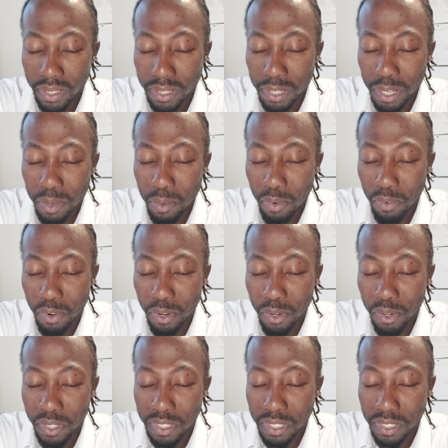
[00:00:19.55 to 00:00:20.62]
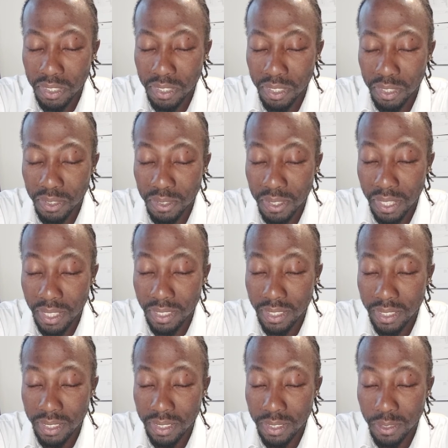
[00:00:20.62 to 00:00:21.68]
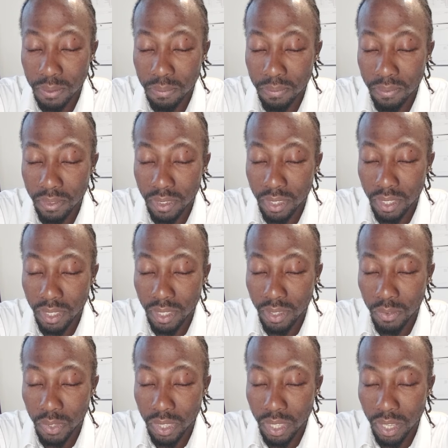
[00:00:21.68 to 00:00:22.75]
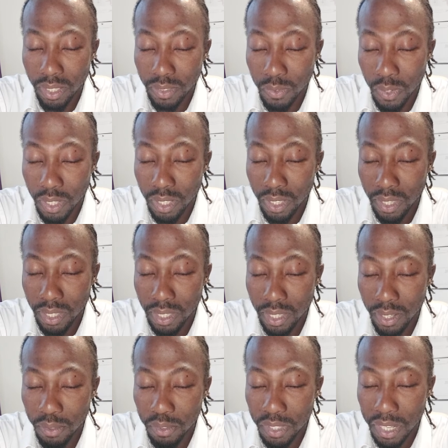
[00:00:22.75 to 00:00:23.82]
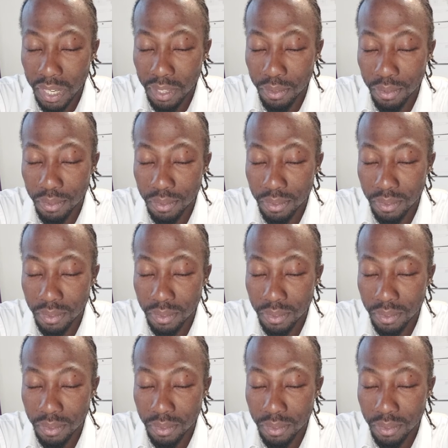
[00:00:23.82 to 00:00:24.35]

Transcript: in the name of our Lord Jesus Christ to give you thanks for another day of life,